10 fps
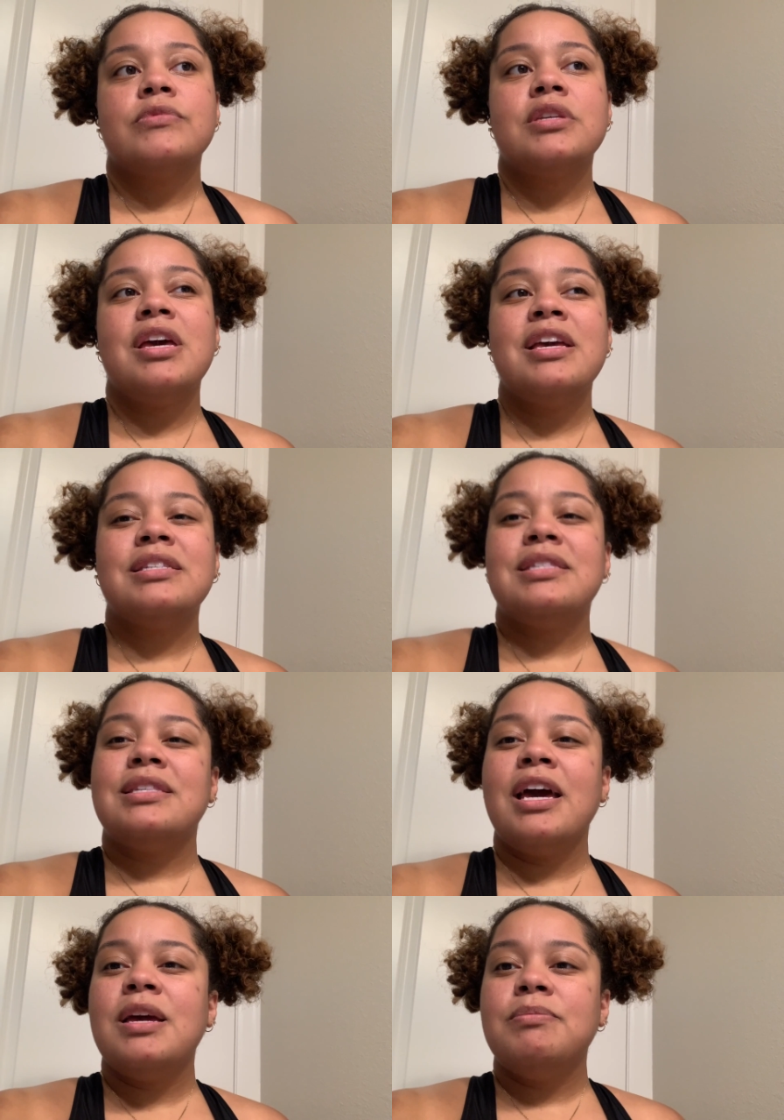
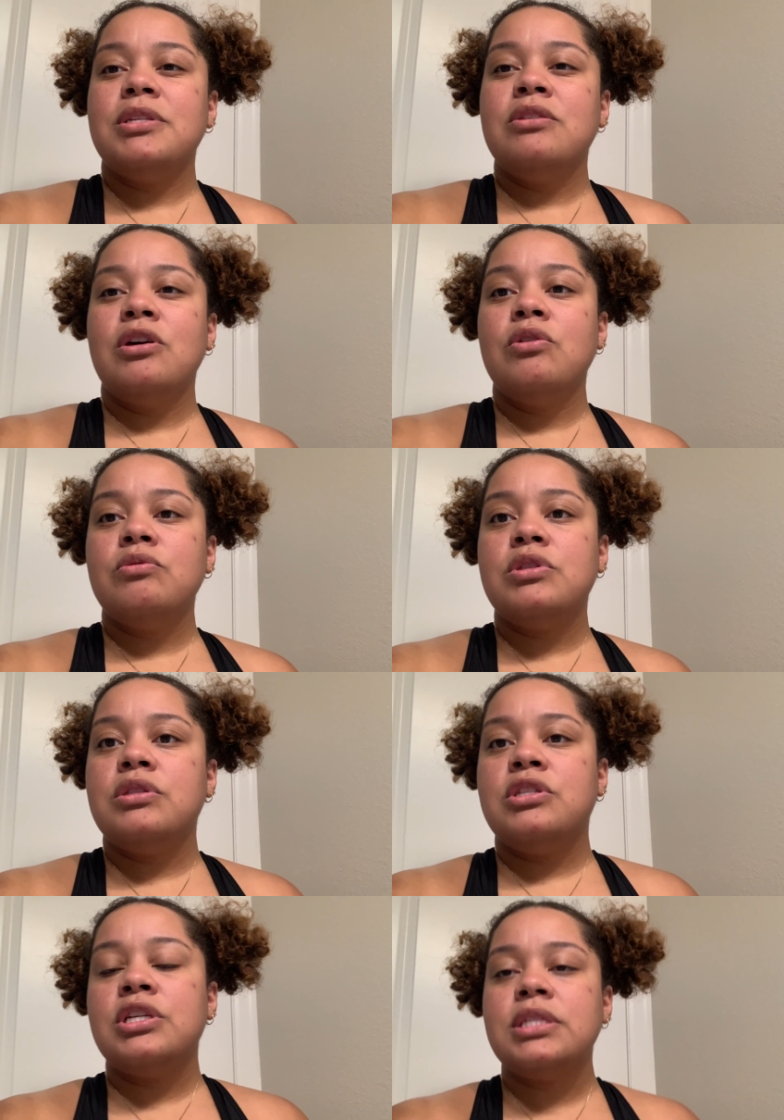accept,
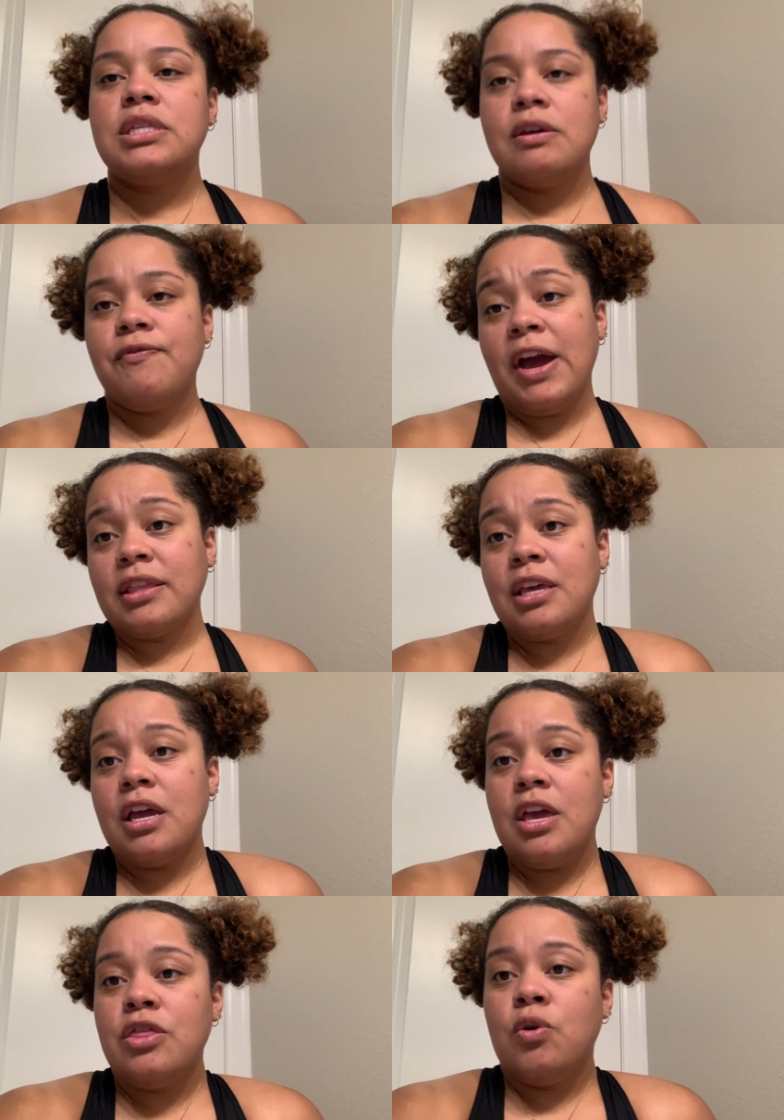just the fact
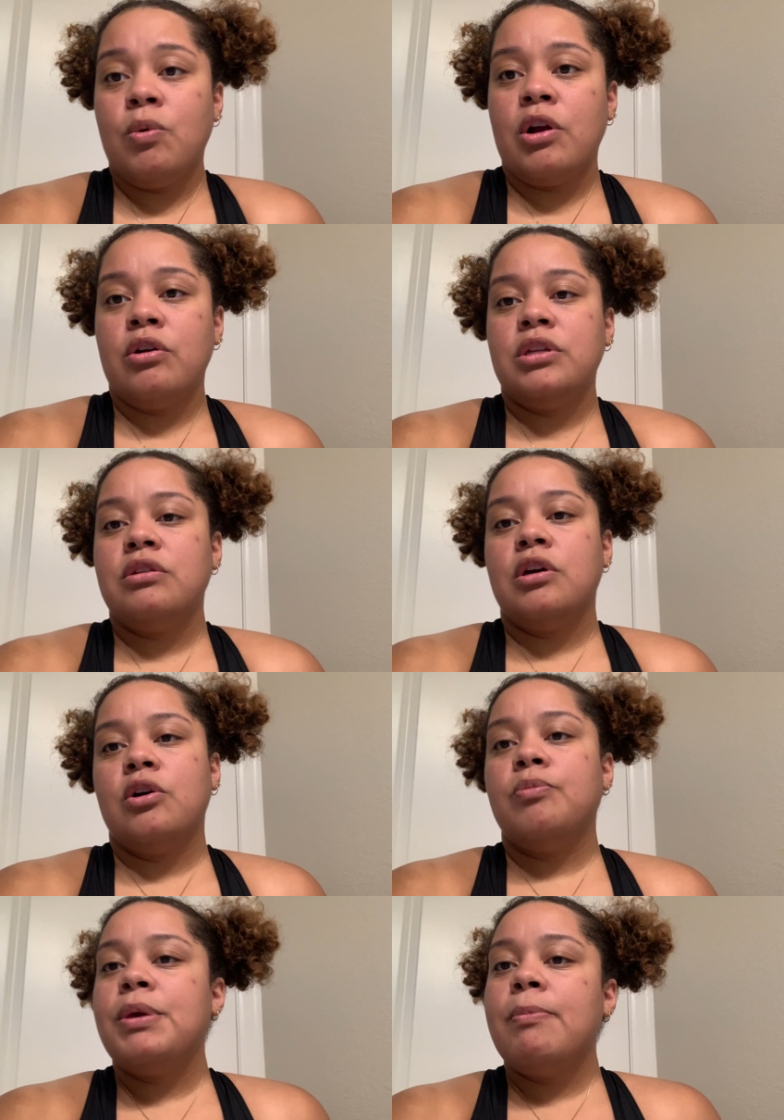that in the world,
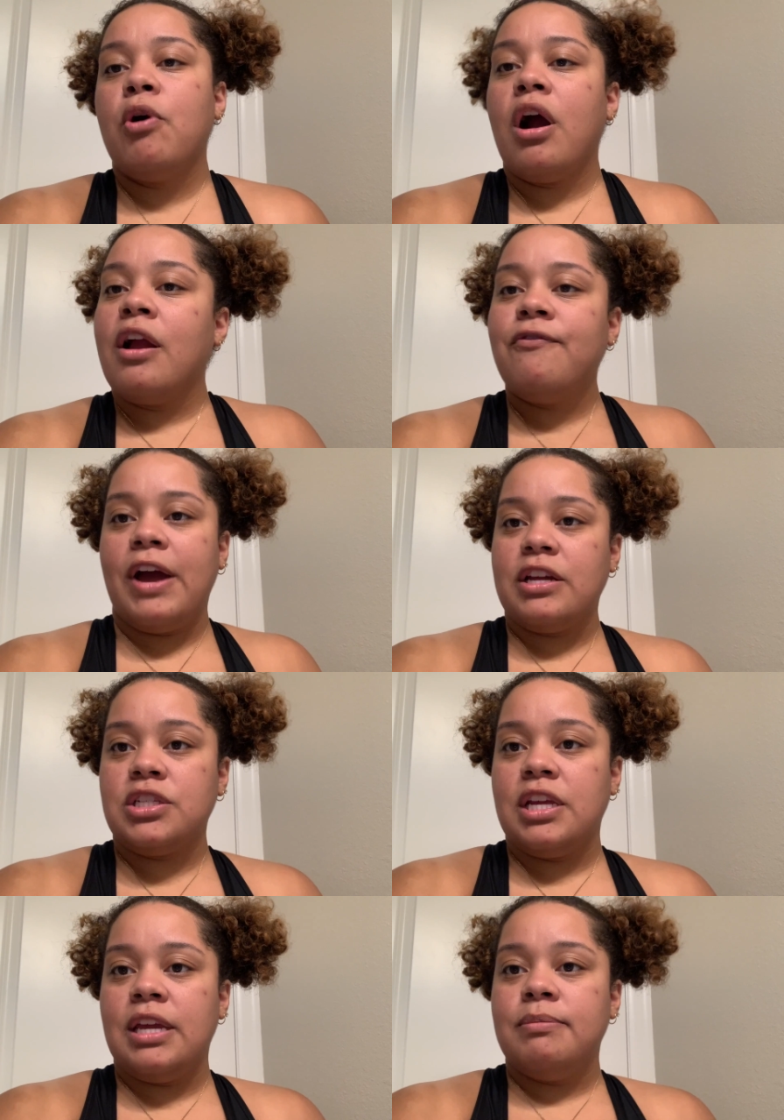people are fat
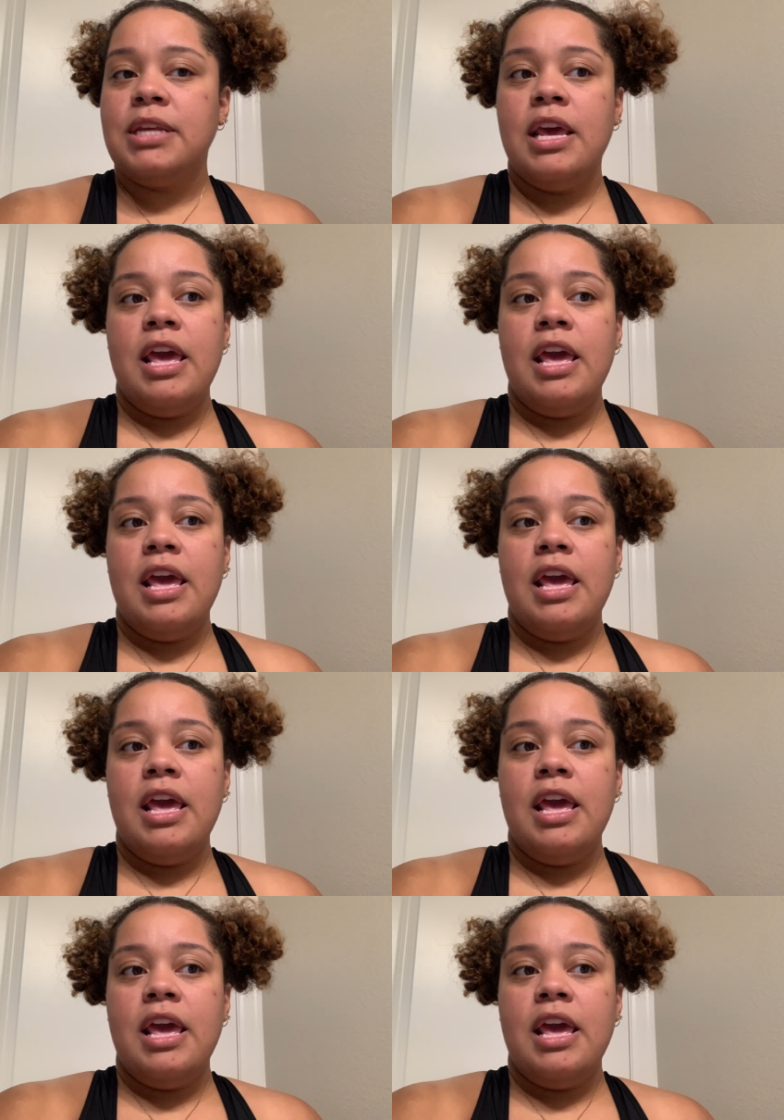shamed.